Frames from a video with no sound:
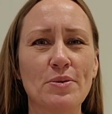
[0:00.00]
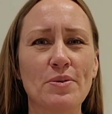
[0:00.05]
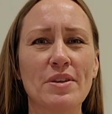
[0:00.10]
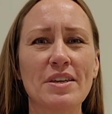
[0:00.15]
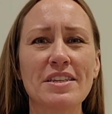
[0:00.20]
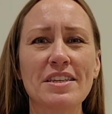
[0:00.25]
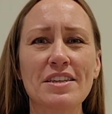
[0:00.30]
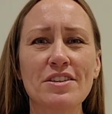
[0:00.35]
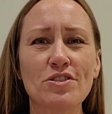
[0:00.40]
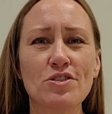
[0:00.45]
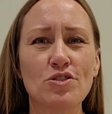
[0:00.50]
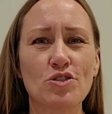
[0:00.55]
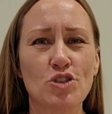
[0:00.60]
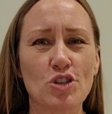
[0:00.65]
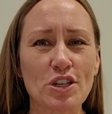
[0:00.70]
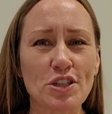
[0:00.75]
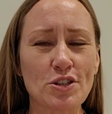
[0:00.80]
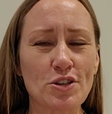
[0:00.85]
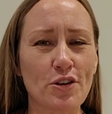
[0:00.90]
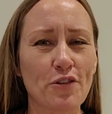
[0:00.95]
this is
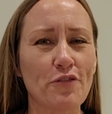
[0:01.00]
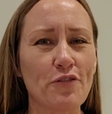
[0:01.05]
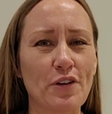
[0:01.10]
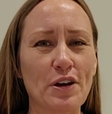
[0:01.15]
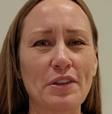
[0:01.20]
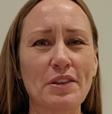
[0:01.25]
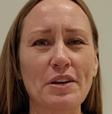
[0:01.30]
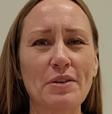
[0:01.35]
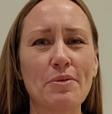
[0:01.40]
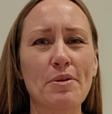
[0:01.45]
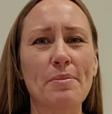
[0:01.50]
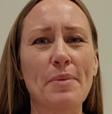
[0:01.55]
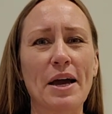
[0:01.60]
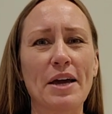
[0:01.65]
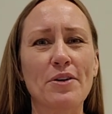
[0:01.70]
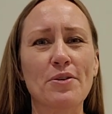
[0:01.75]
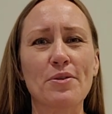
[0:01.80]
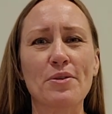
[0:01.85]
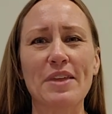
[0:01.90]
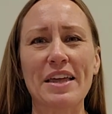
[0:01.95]
just your friendly
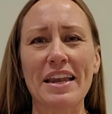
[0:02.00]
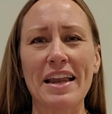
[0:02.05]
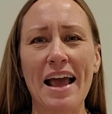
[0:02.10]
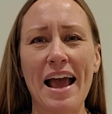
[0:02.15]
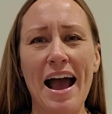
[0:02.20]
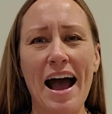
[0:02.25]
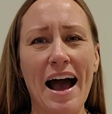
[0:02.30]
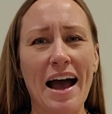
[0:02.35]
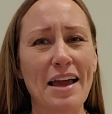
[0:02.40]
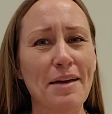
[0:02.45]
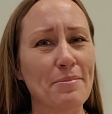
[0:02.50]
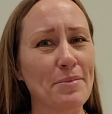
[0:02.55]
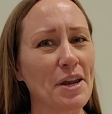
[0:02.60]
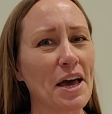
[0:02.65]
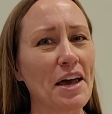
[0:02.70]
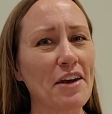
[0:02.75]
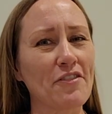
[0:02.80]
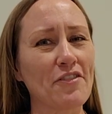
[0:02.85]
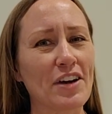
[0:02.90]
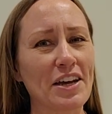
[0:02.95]
reminder that I am
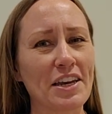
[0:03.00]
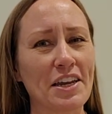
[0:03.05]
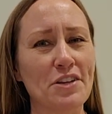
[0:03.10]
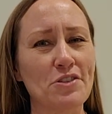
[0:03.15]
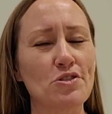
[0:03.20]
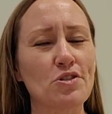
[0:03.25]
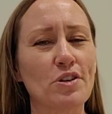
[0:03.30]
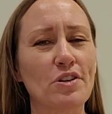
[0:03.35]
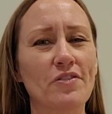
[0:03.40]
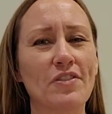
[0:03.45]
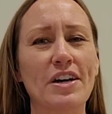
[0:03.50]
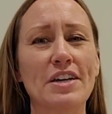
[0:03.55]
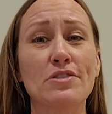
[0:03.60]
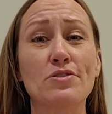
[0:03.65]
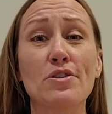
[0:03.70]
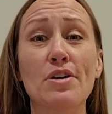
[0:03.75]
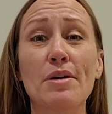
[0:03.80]
not a financial advisor,